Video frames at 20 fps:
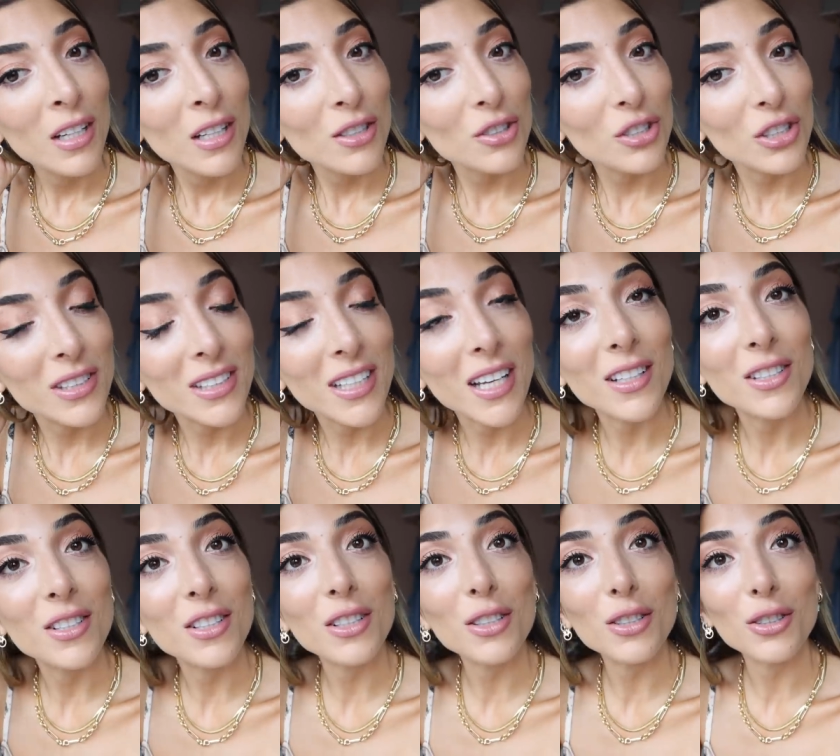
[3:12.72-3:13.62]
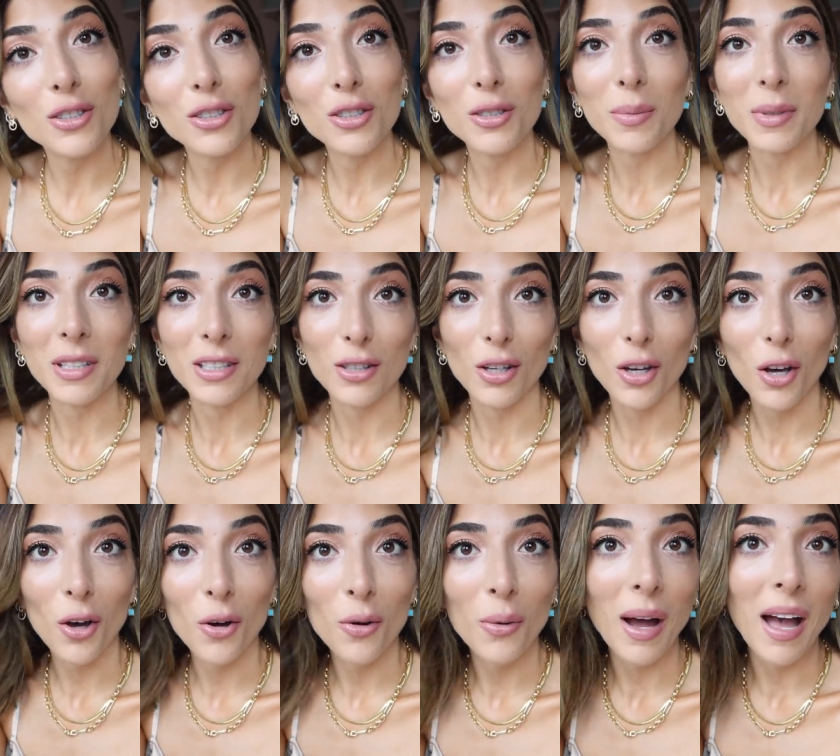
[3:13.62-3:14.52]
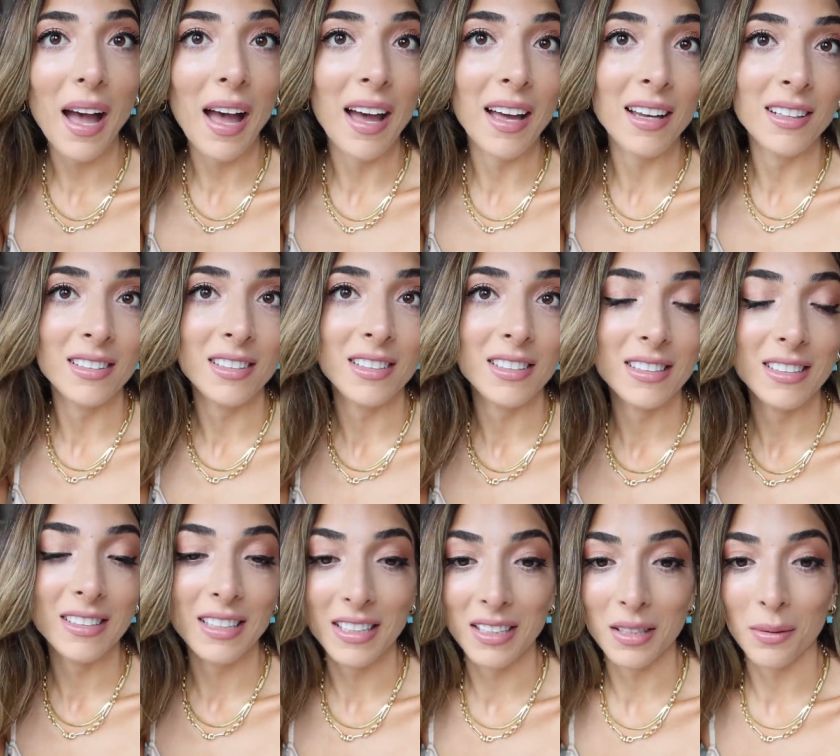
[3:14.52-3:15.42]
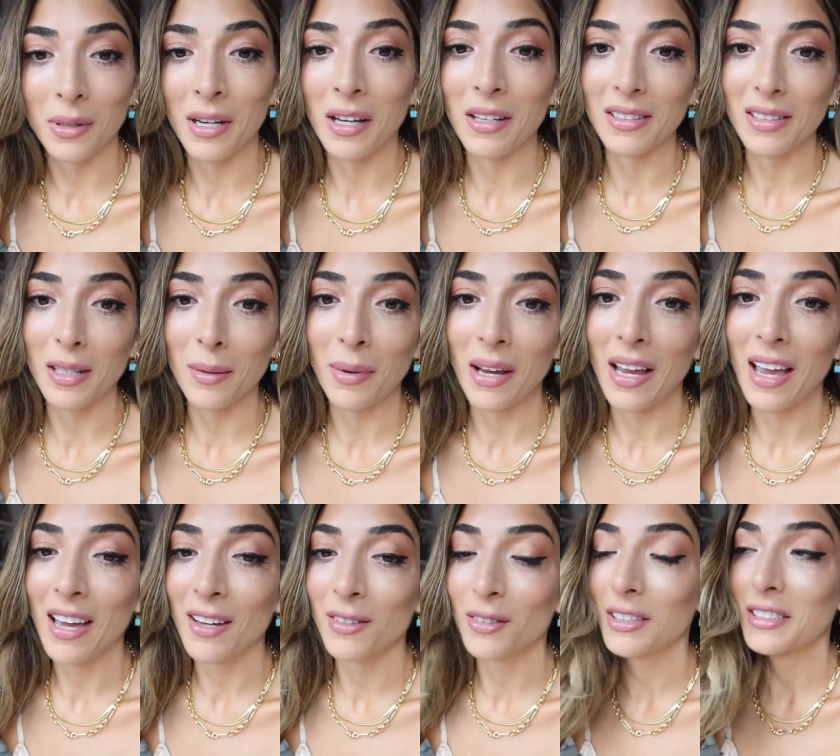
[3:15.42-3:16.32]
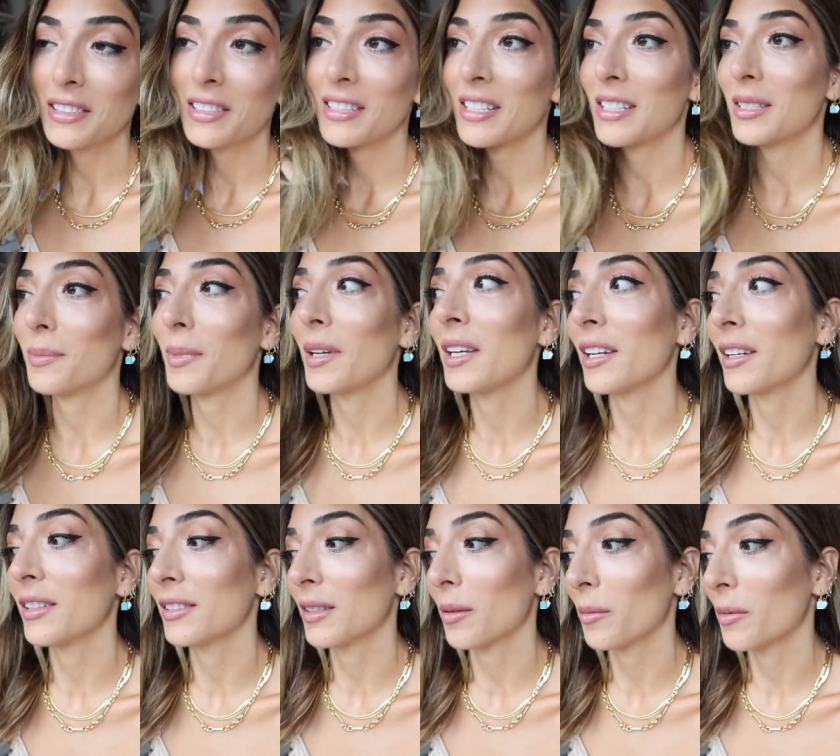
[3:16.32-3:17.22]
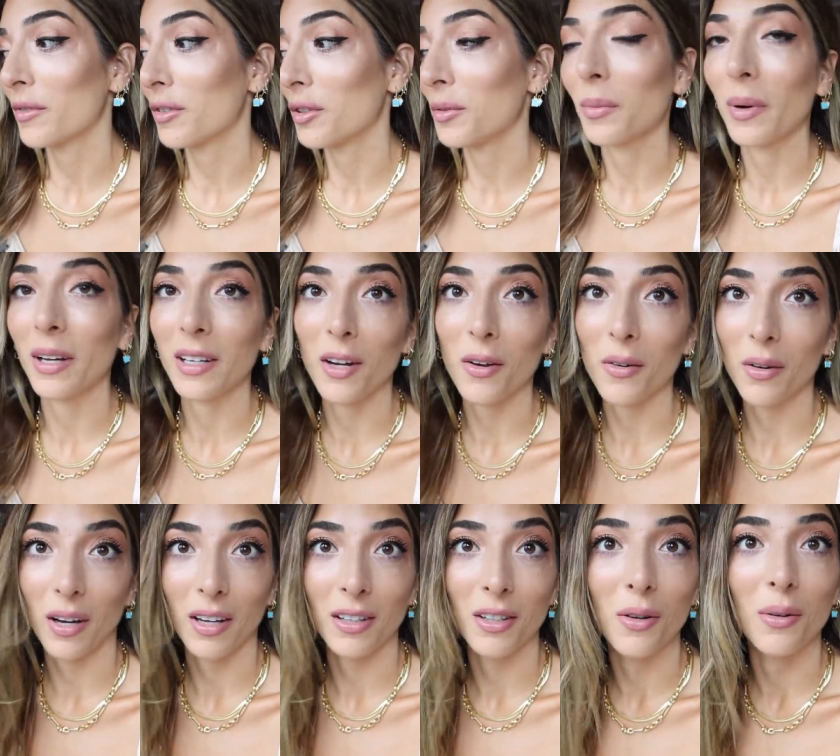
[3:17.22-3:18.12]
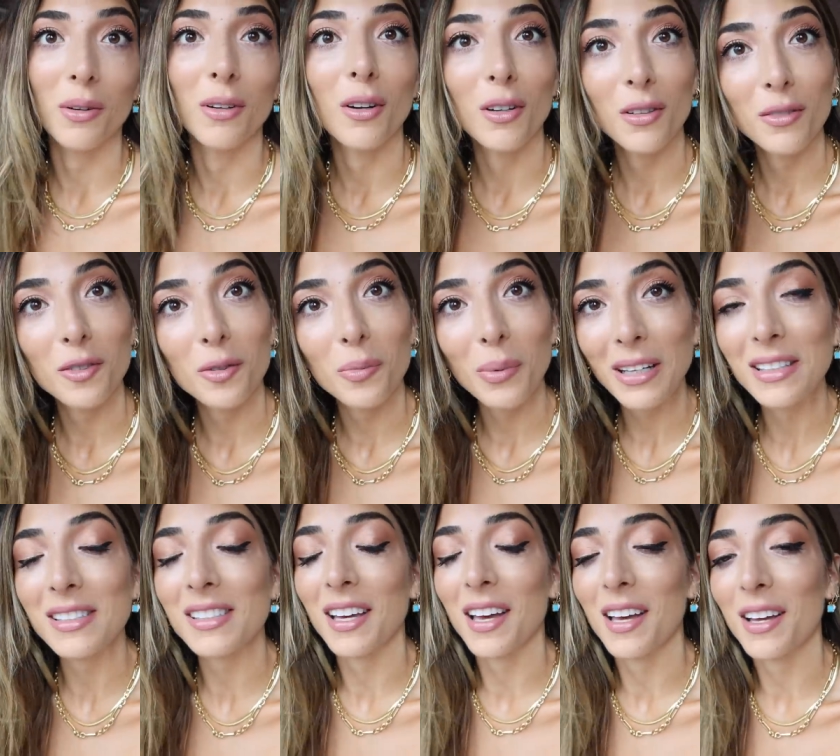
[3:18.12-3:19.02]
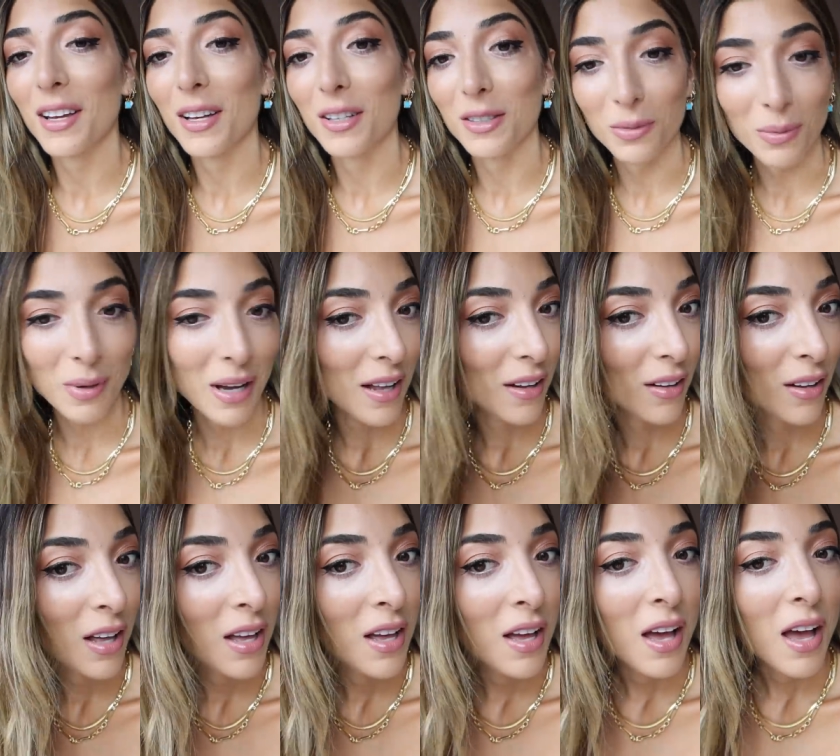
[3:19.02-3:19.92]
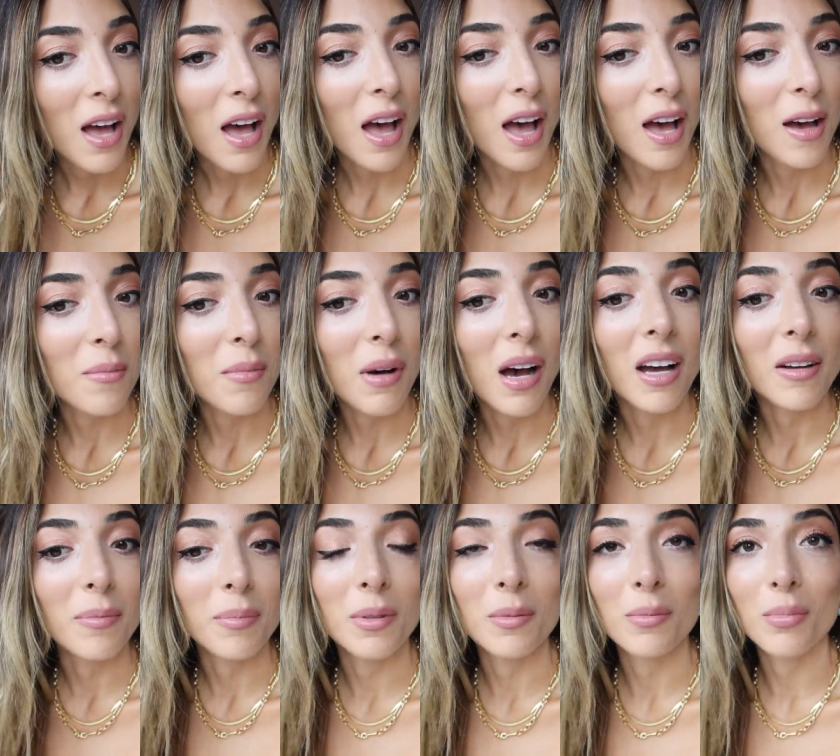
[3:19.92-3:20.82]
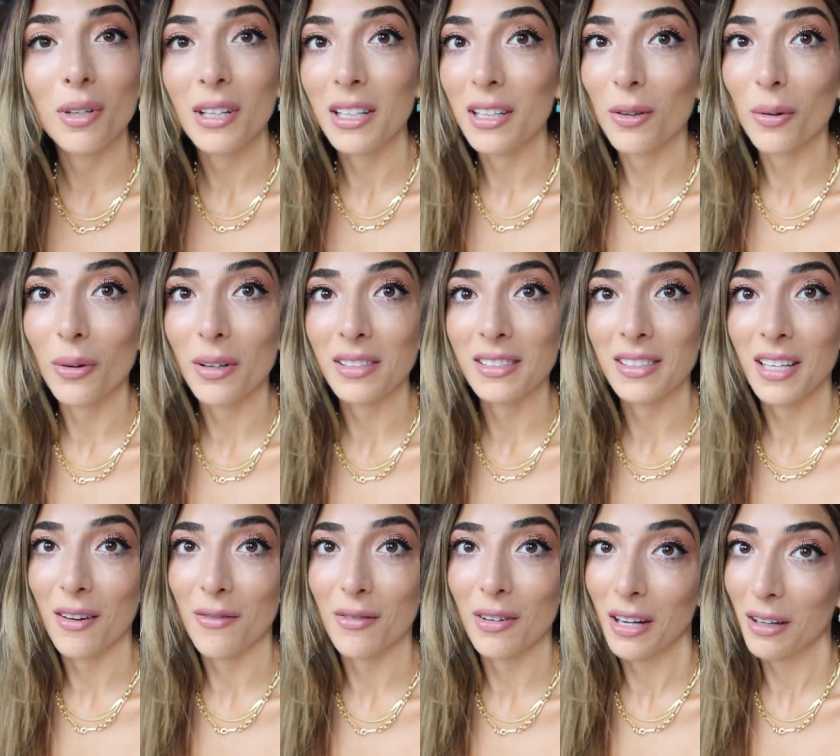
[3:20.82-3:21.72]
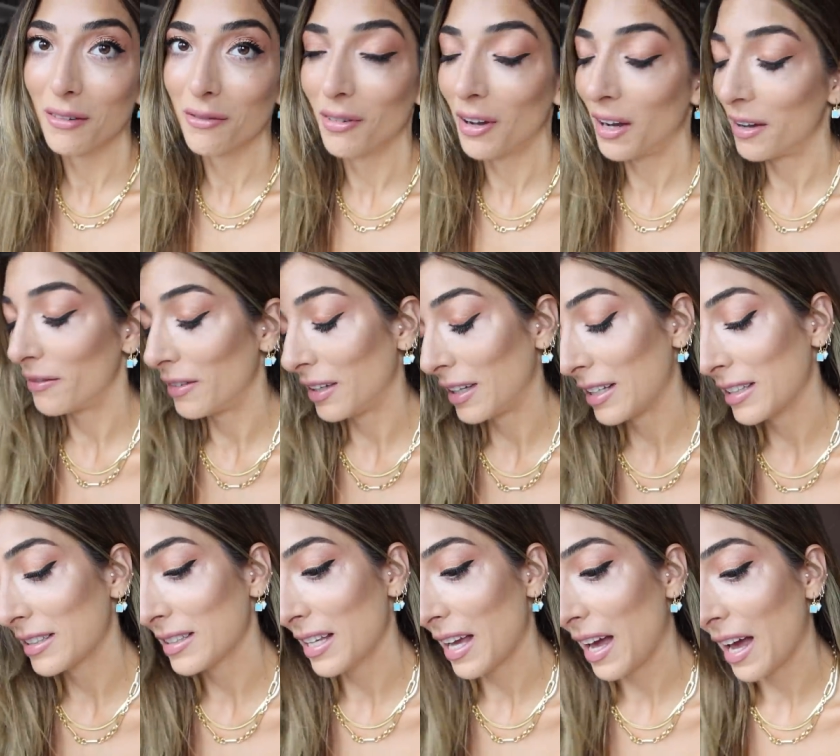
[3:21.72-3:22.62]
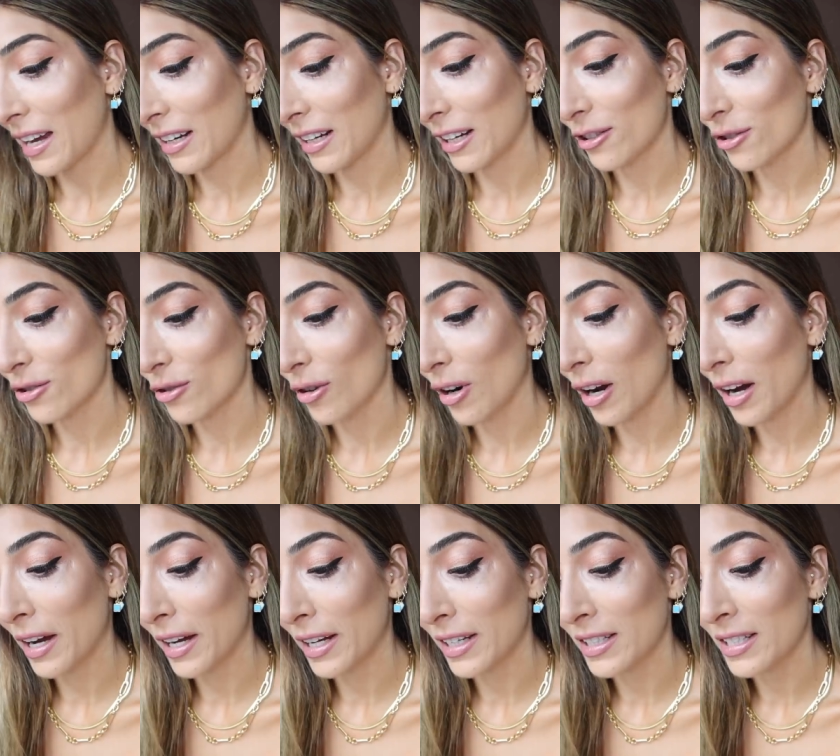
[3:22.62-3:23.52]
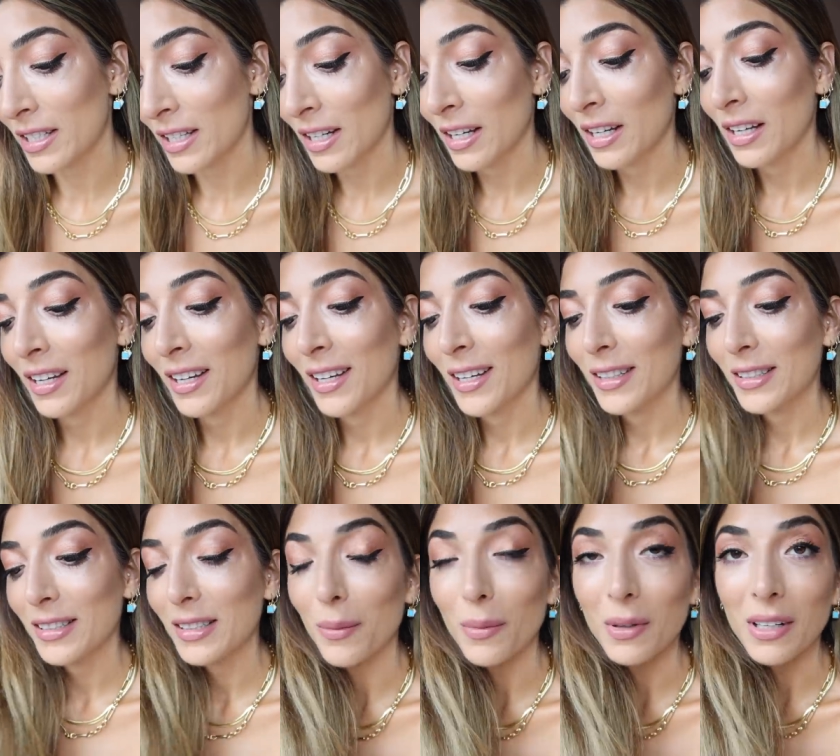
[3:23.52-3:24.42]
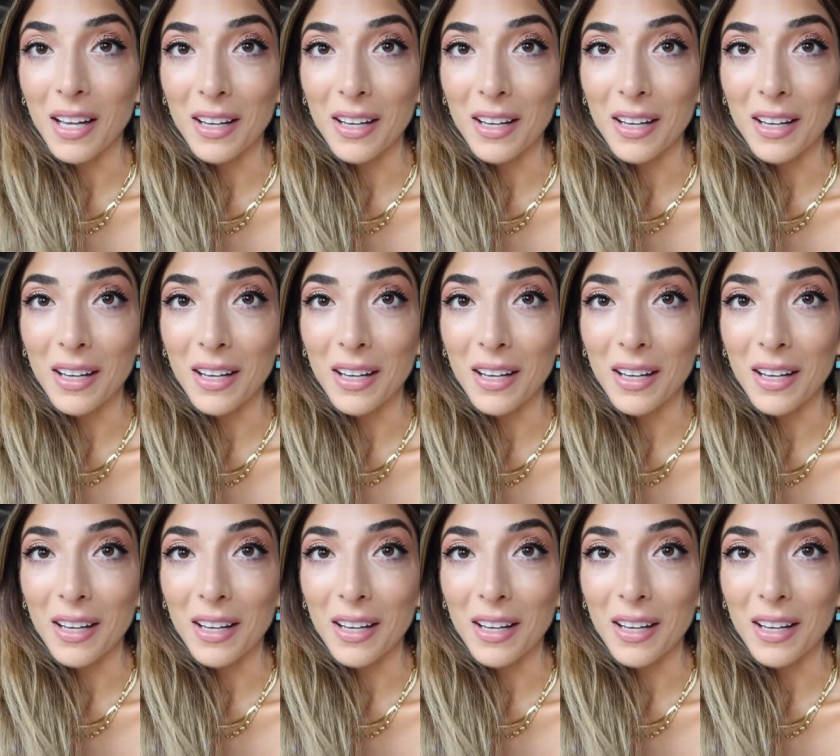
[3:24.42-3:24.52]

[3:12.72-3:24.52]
she said to me to go and see someone else. Now, my hairdresser Despina, some of you might know her, I know a lot of you went to her as well. Um, I've been pretty loyal to her for like five years and I tried someone